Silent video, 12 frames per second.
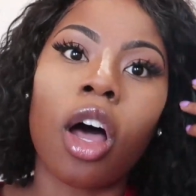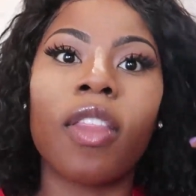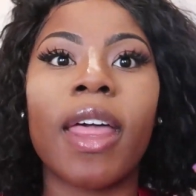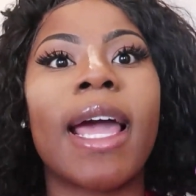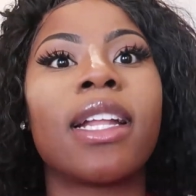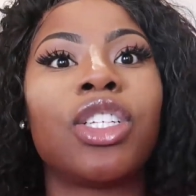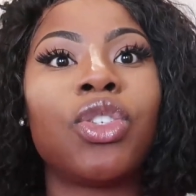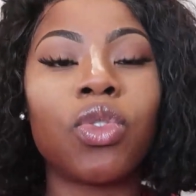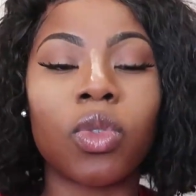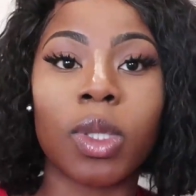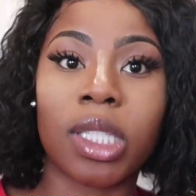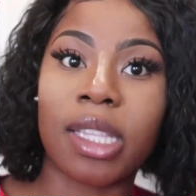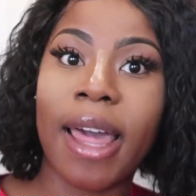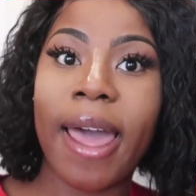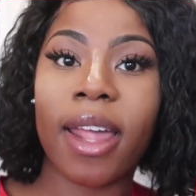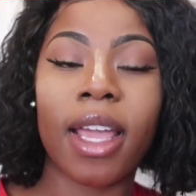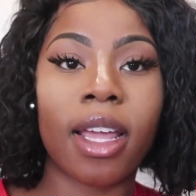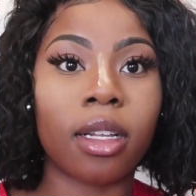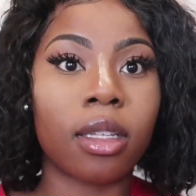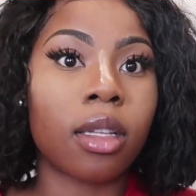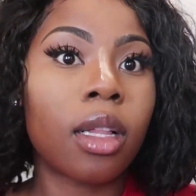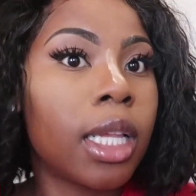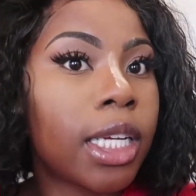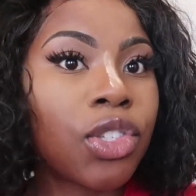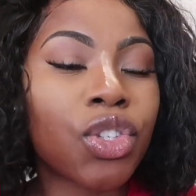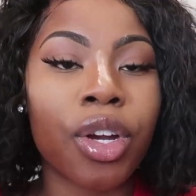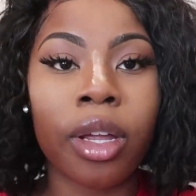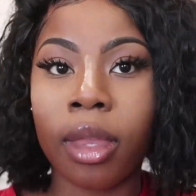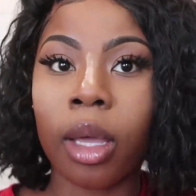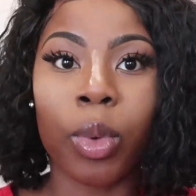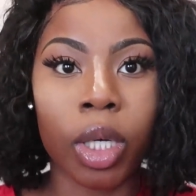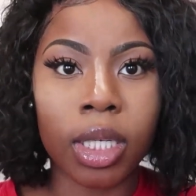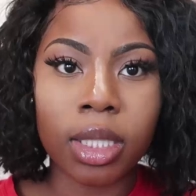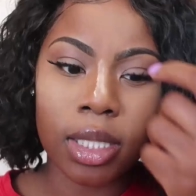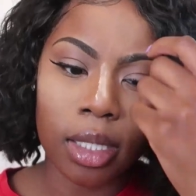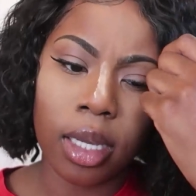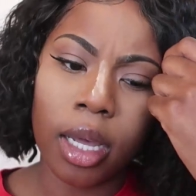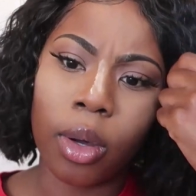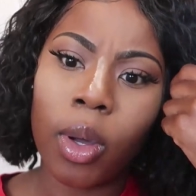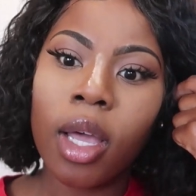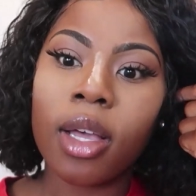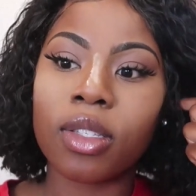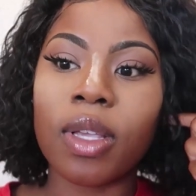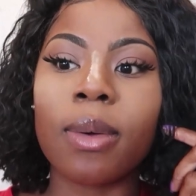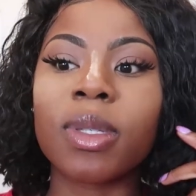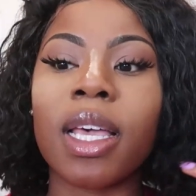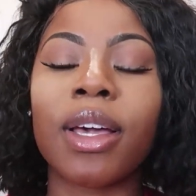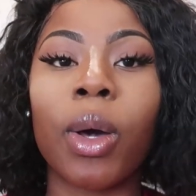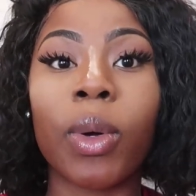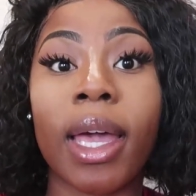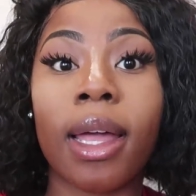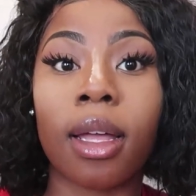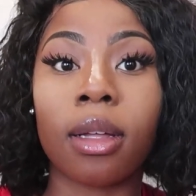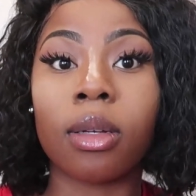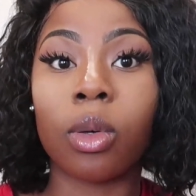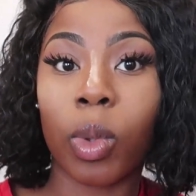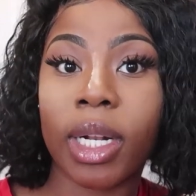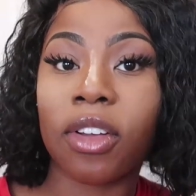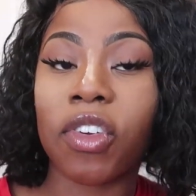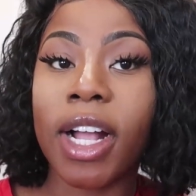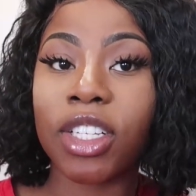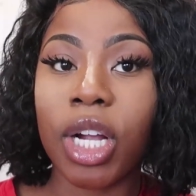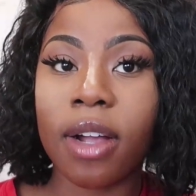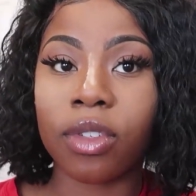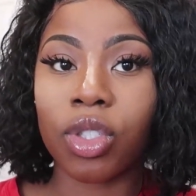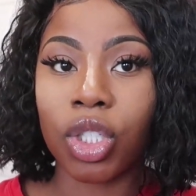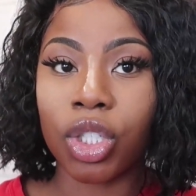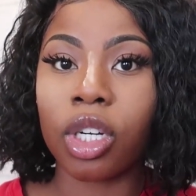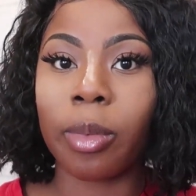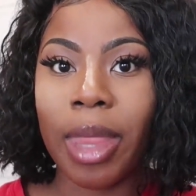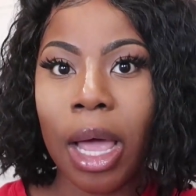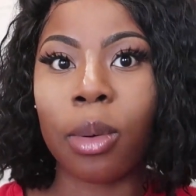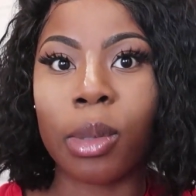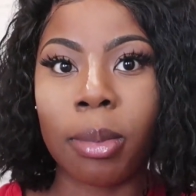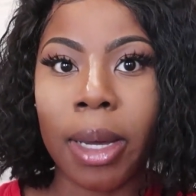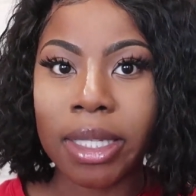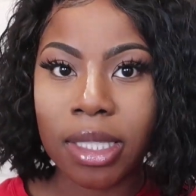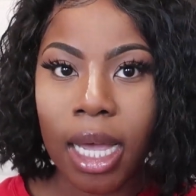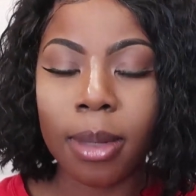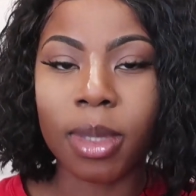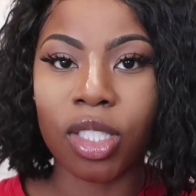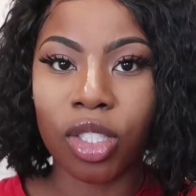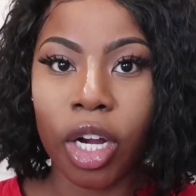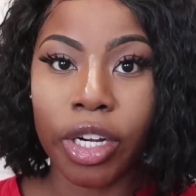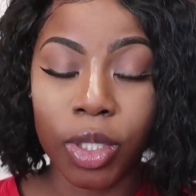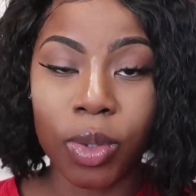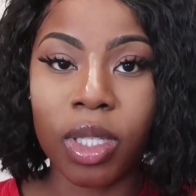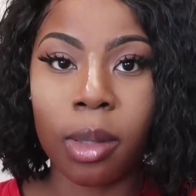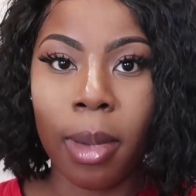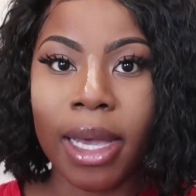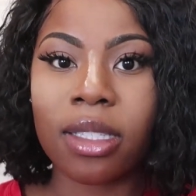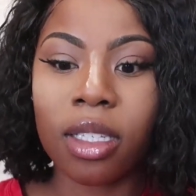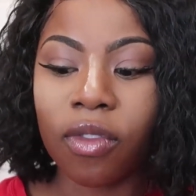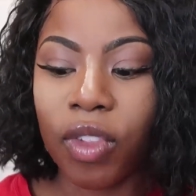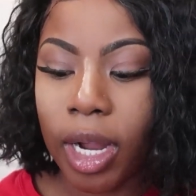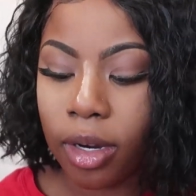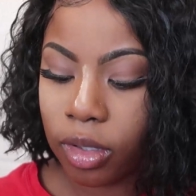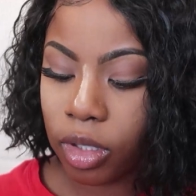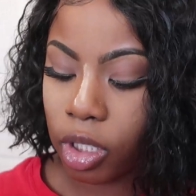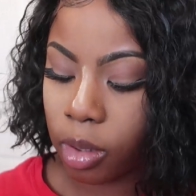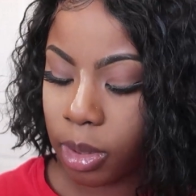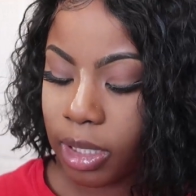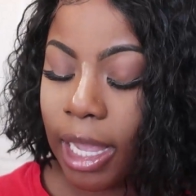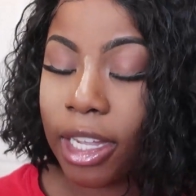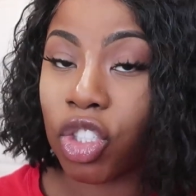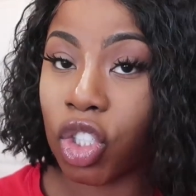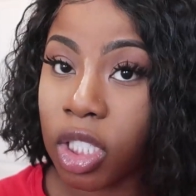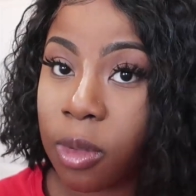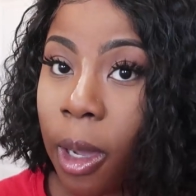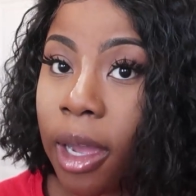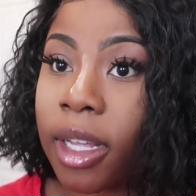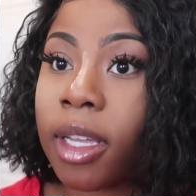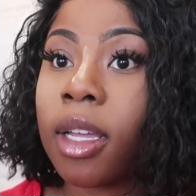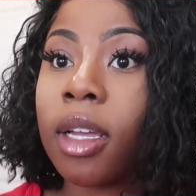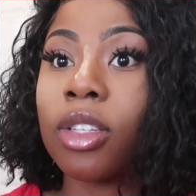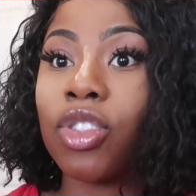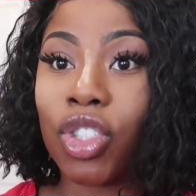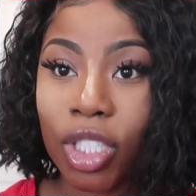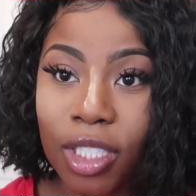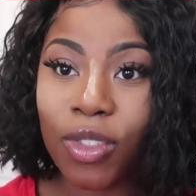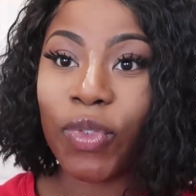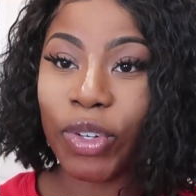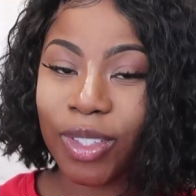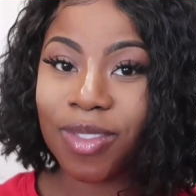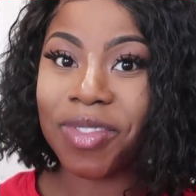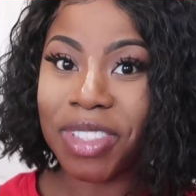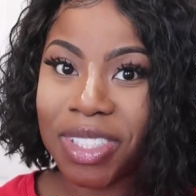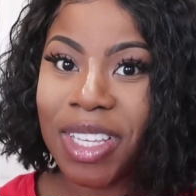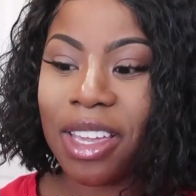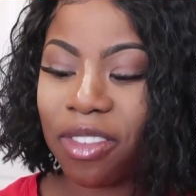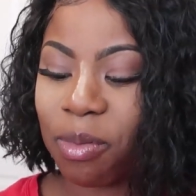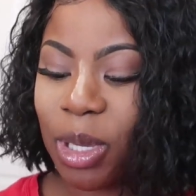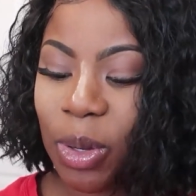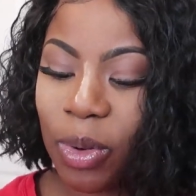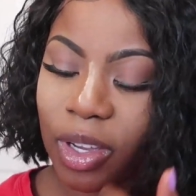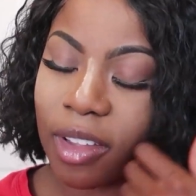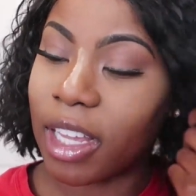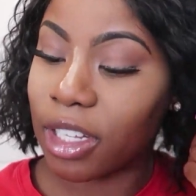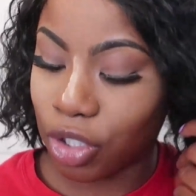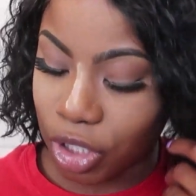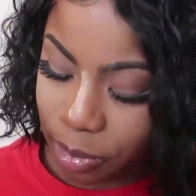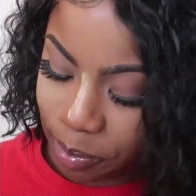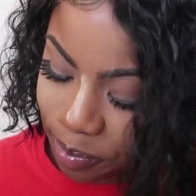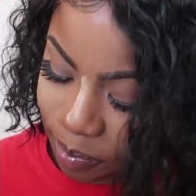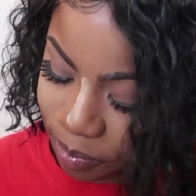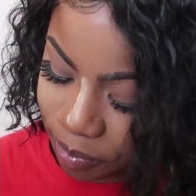All they had to use was that and a cleanser and they were good to go. So I was like, okay, whenever I travel to Europe, that will be my time to start using my sunflower serum, because I just bought it just for the sake of me going on that trip.